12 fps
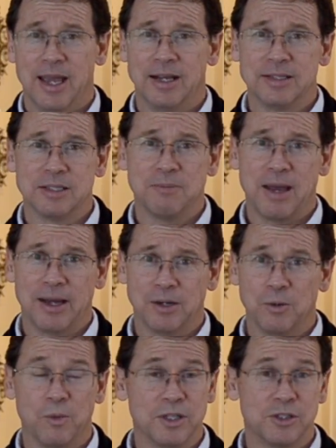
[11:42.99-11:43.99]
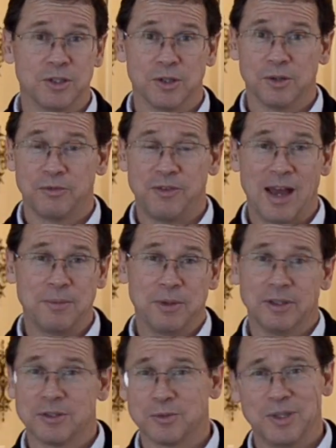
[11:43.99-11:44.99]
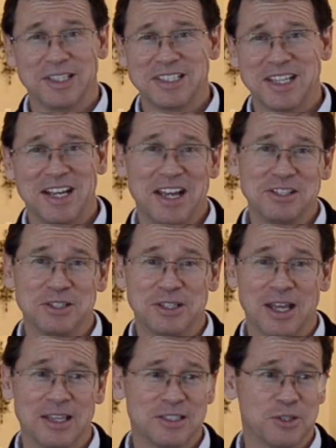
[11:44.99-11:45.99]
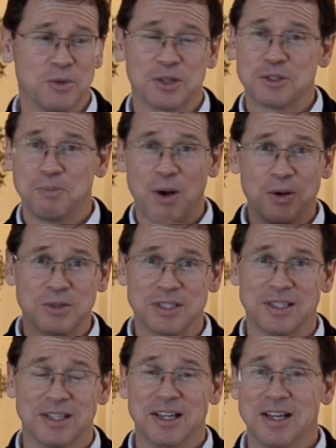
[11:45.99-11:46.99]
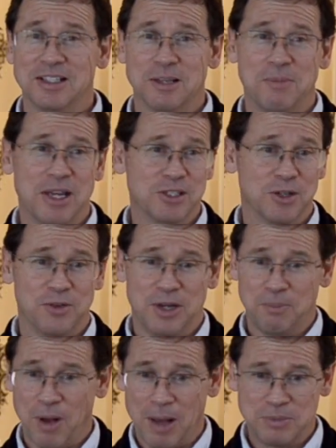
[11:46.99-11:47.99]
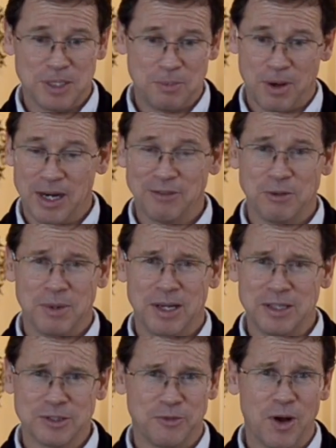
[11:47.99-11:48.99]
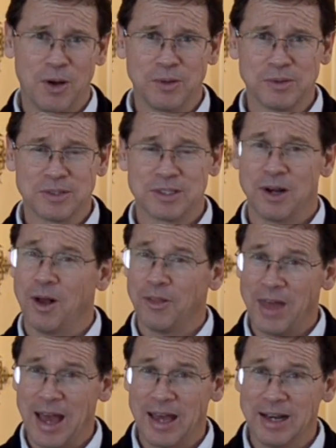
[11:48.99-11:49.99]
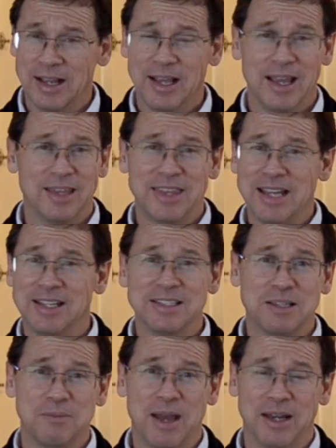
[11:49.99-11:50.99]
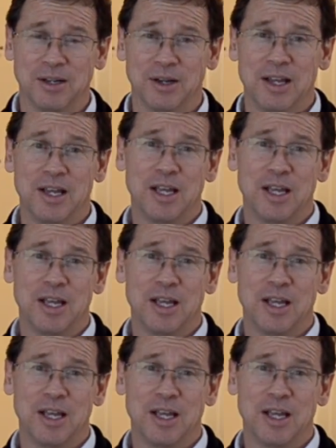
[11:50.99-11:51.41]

It doesn't matter what your fabulous real estate agent does to expose it, to make sure that it pops up on everybody's phones and all that. That doesn't matter.